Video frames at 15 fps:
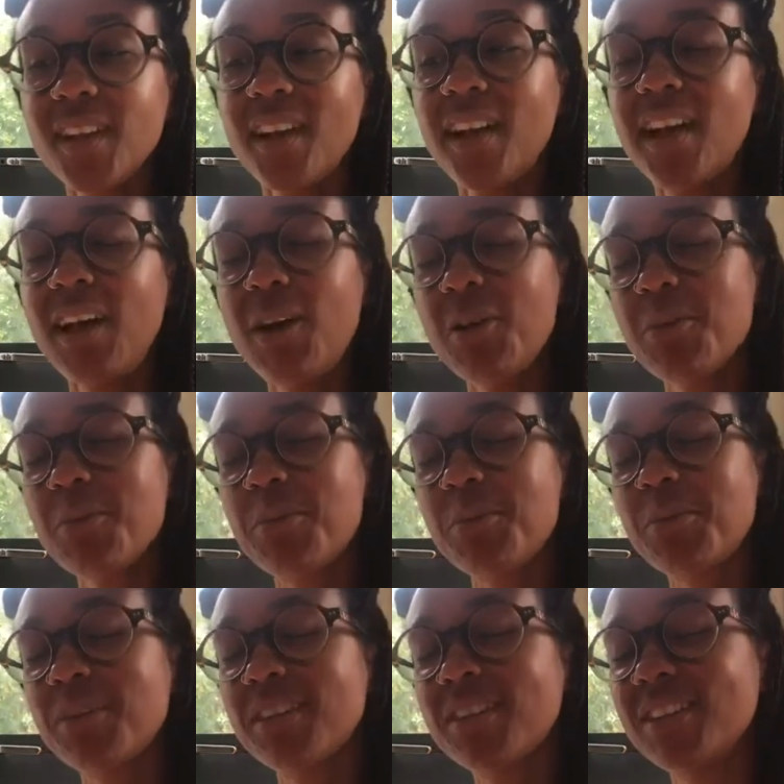I hope
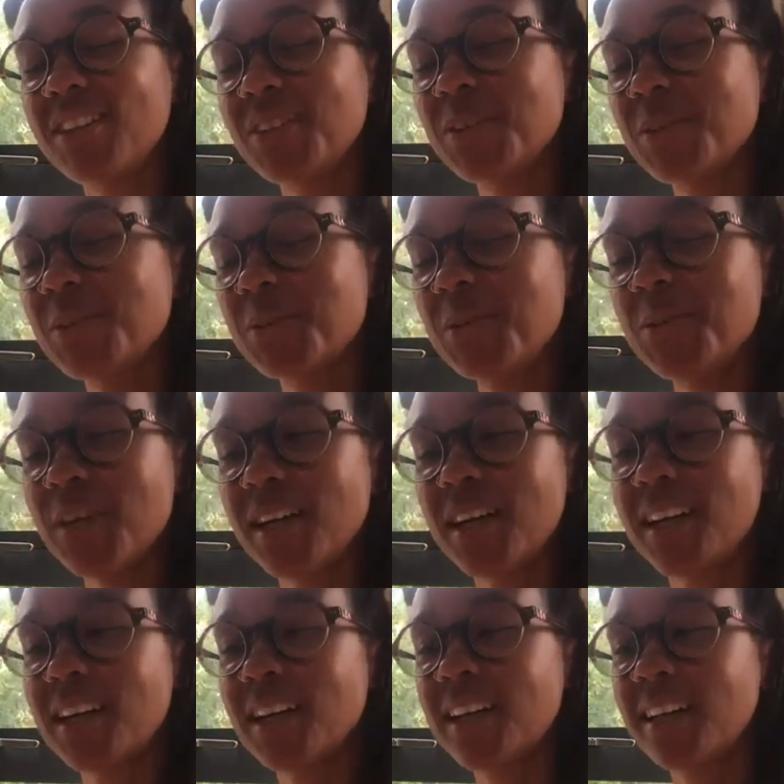you
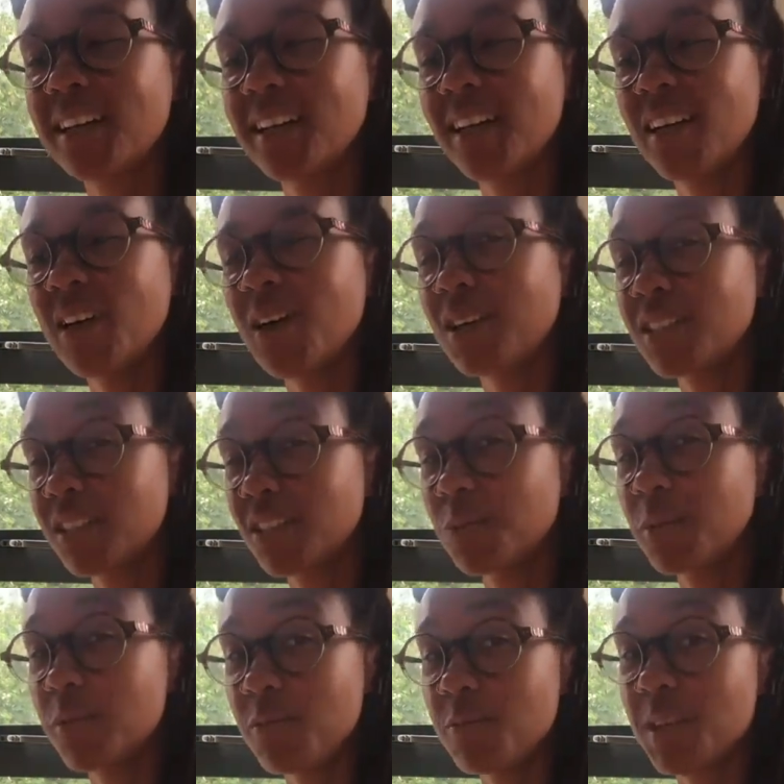are still
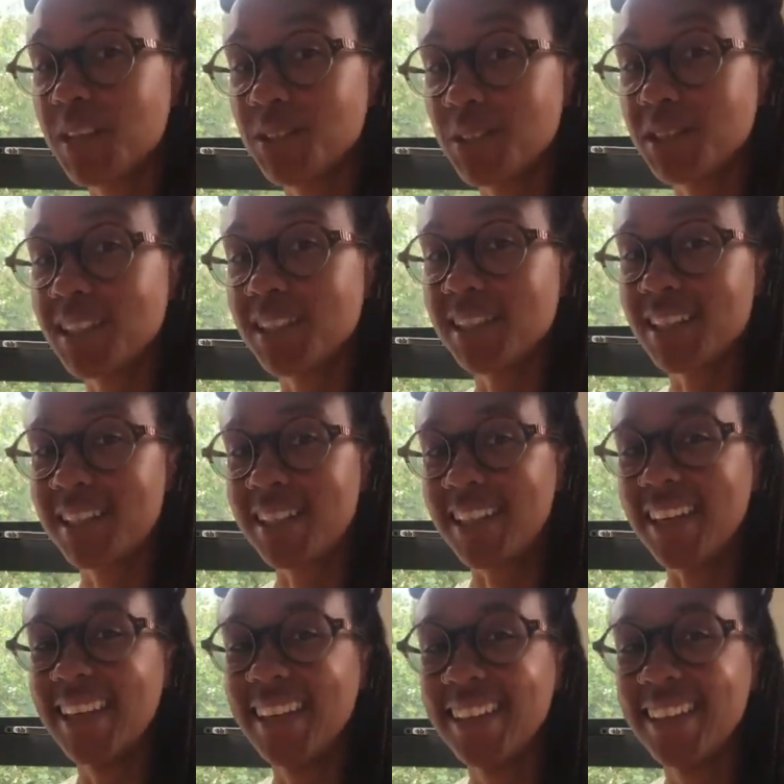with me on this idea.